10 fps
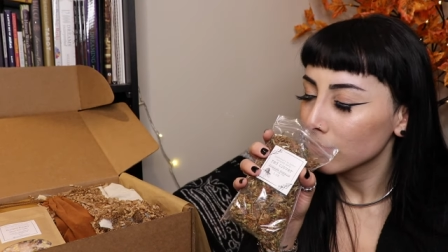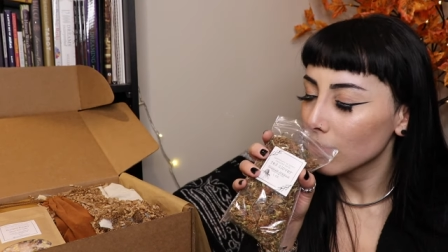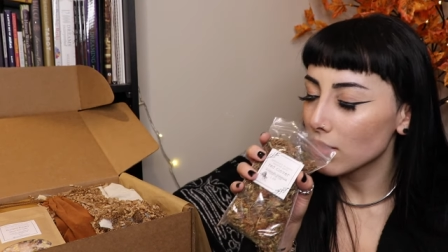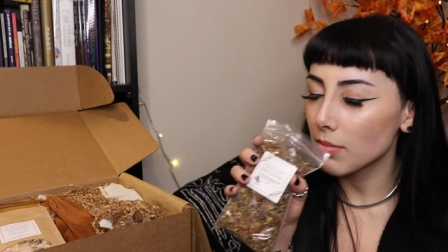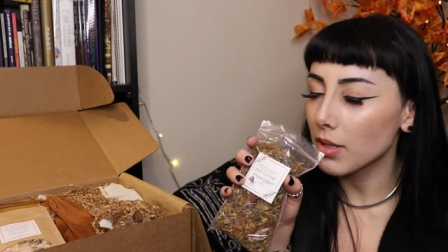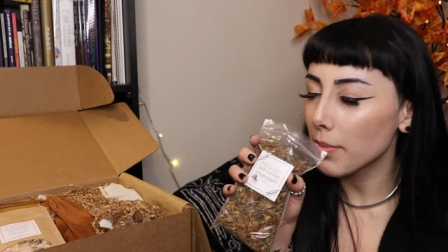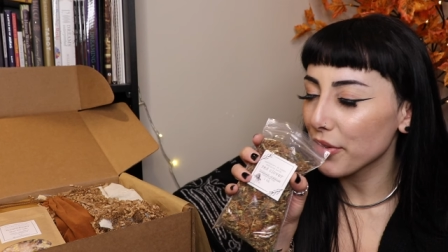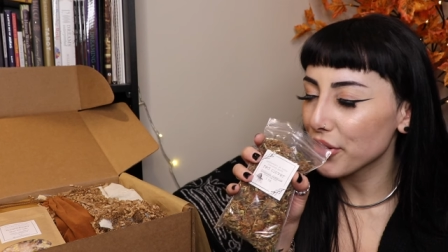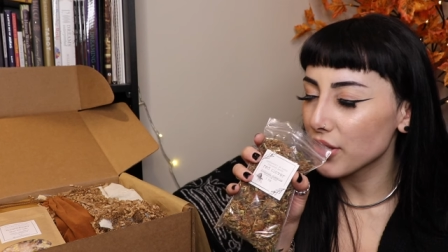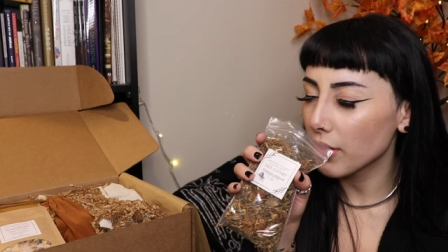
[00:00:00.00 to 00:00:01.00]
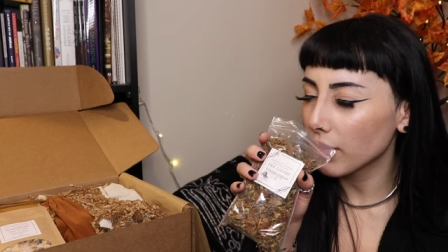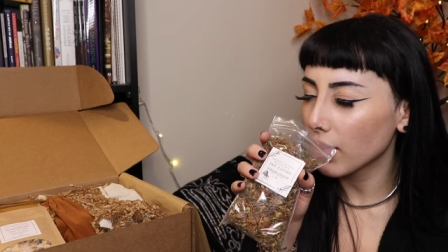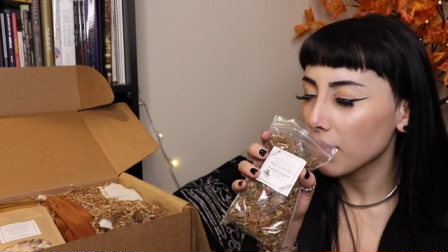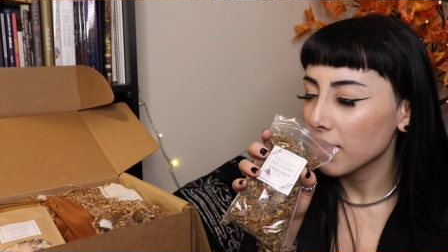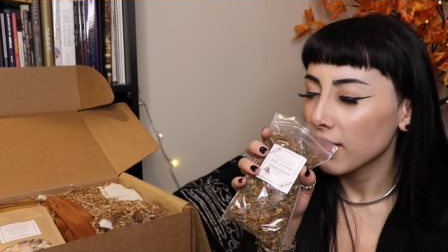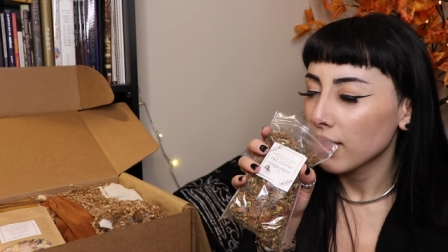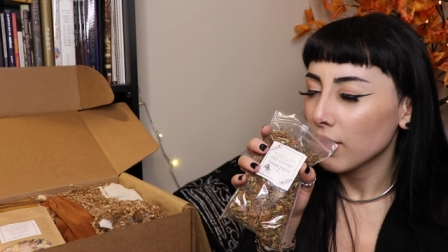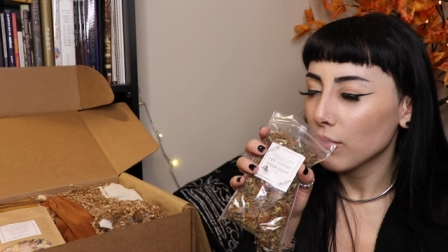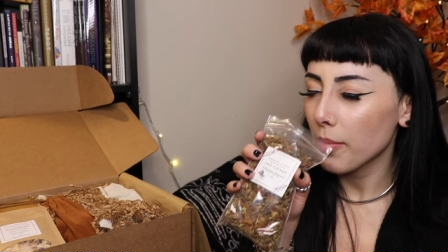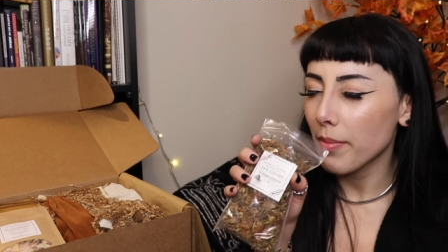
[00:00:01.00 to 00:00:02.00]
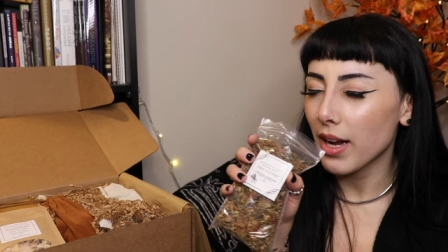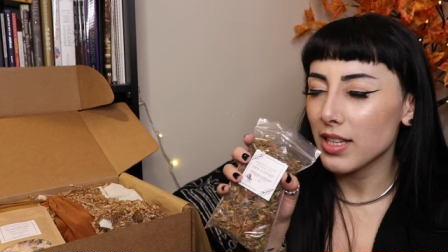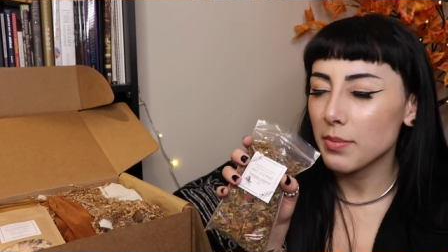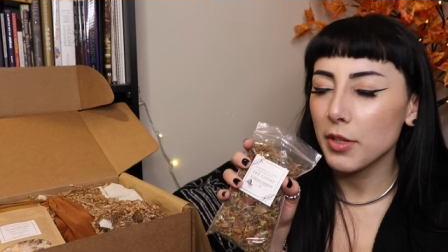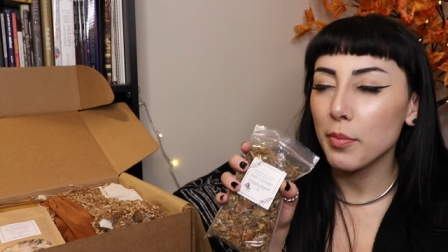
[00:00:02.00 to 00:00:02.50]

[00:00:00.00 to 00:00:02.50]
There's something about this that like reminds me